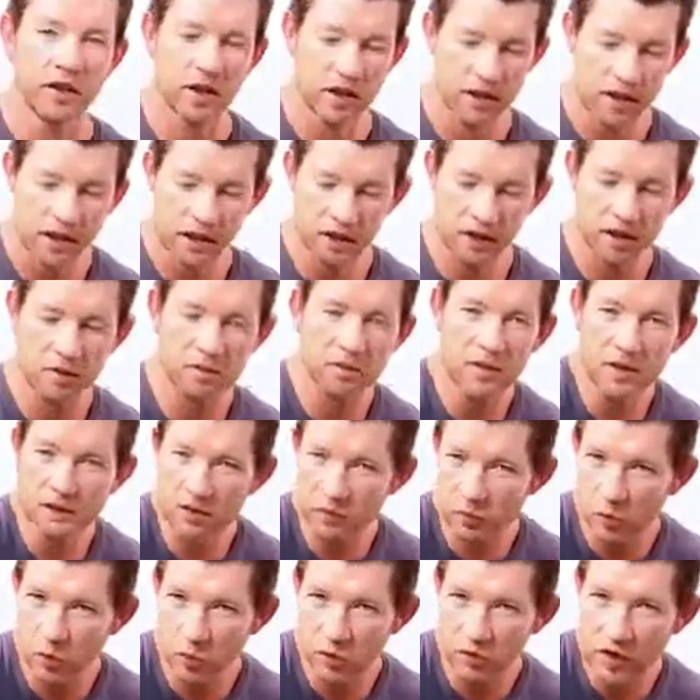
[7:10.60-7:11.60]
The
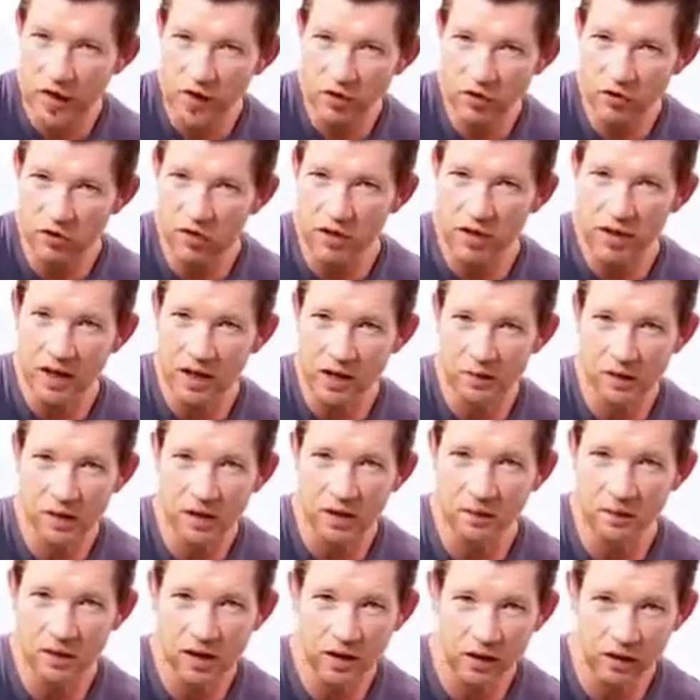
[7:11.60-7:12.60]
miss will naturally come in
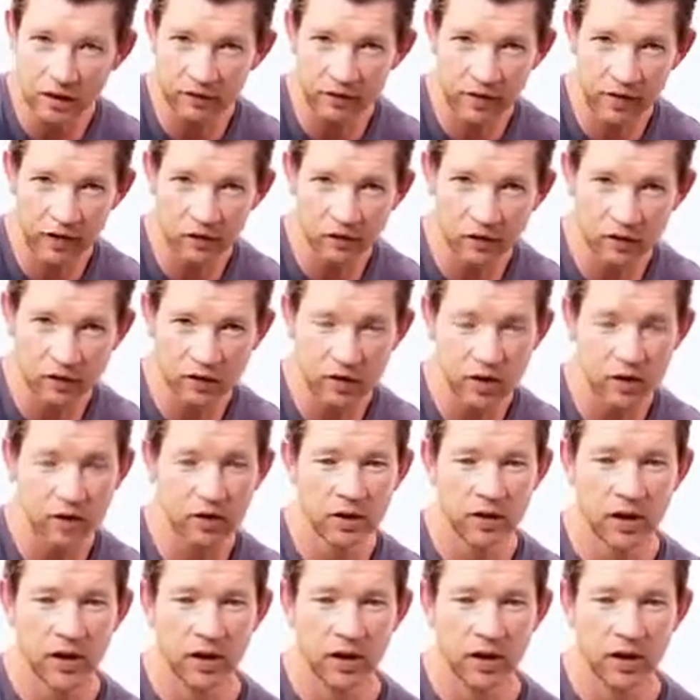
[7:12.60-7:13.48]
the middle of those. So.